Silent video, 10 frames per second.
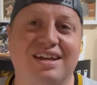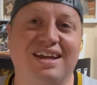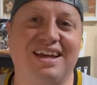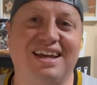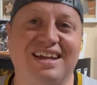
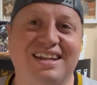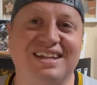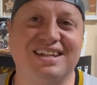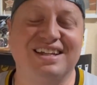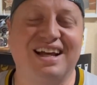And
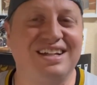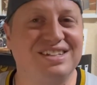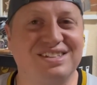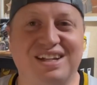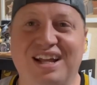
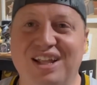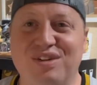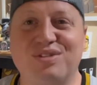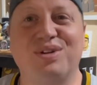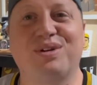I
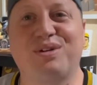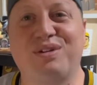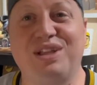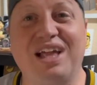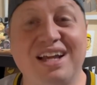love
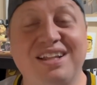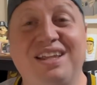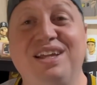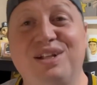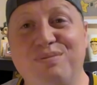
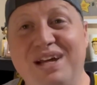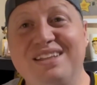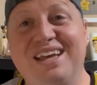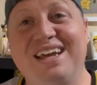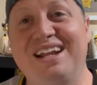collecting
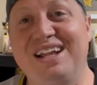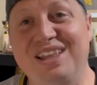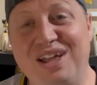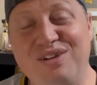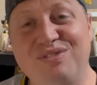Clemente, and I
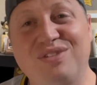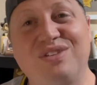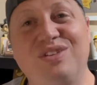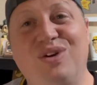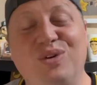love
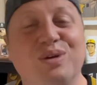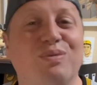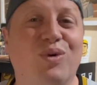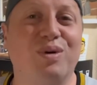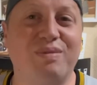learning
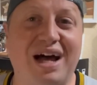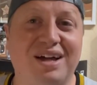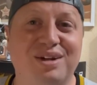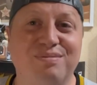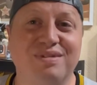more
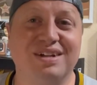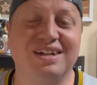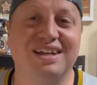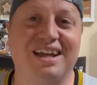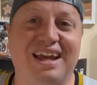about him
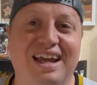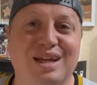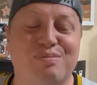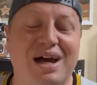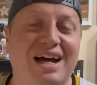
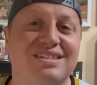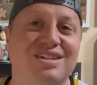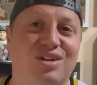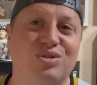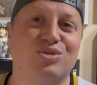and
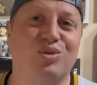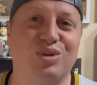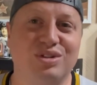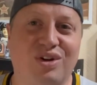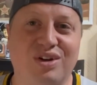passing those
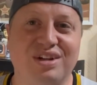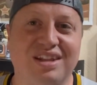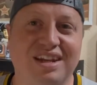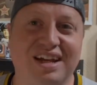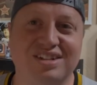stories on to the next